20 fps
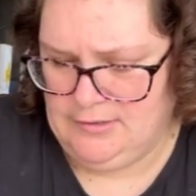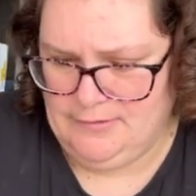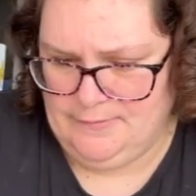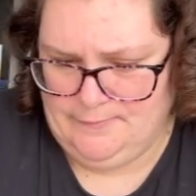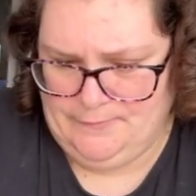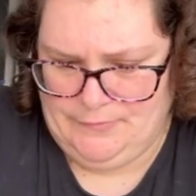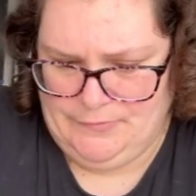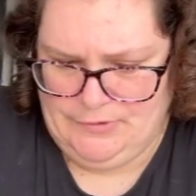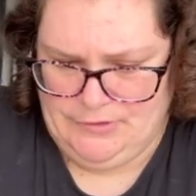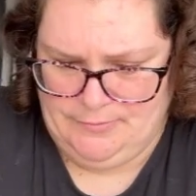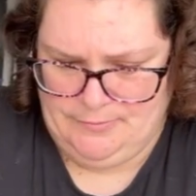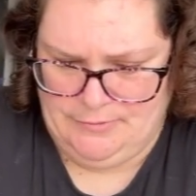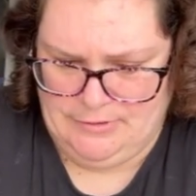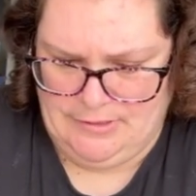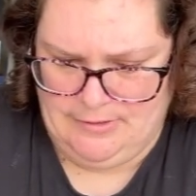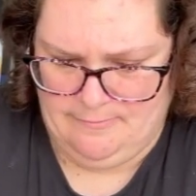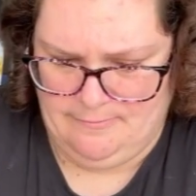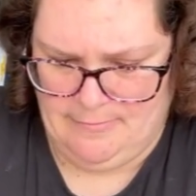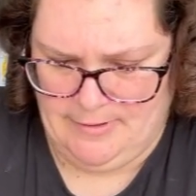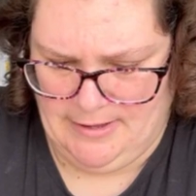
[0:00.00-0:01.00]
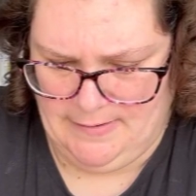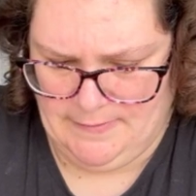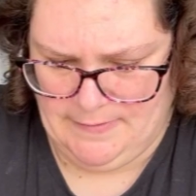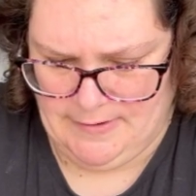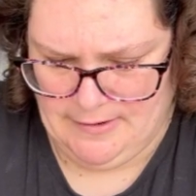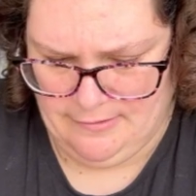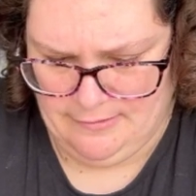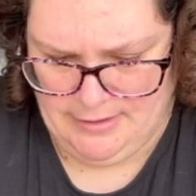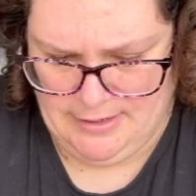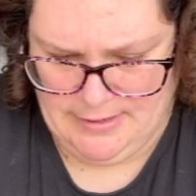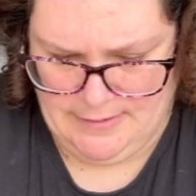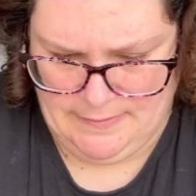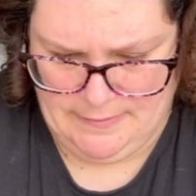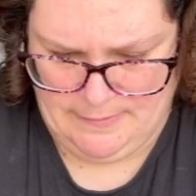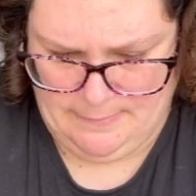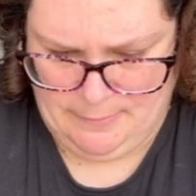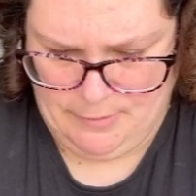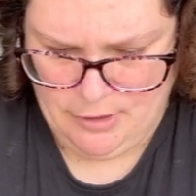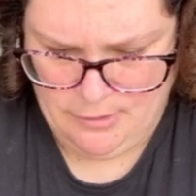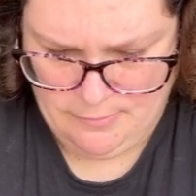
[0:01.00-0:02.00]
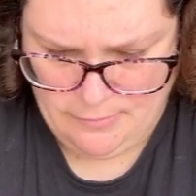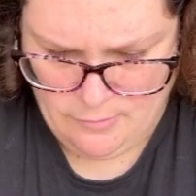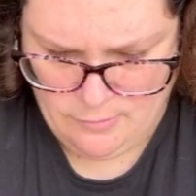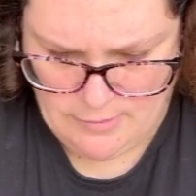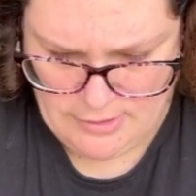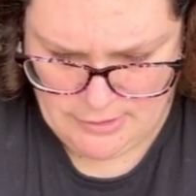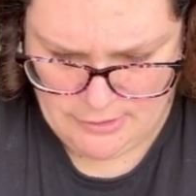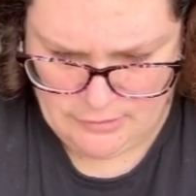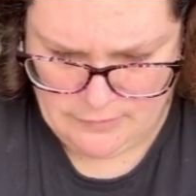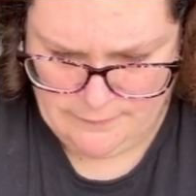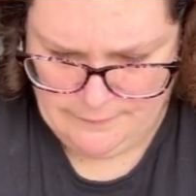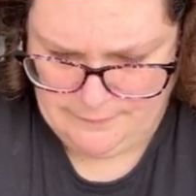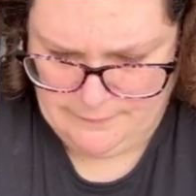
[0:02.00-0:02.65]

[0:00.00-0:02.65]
Let's put him back there and get the purple one off.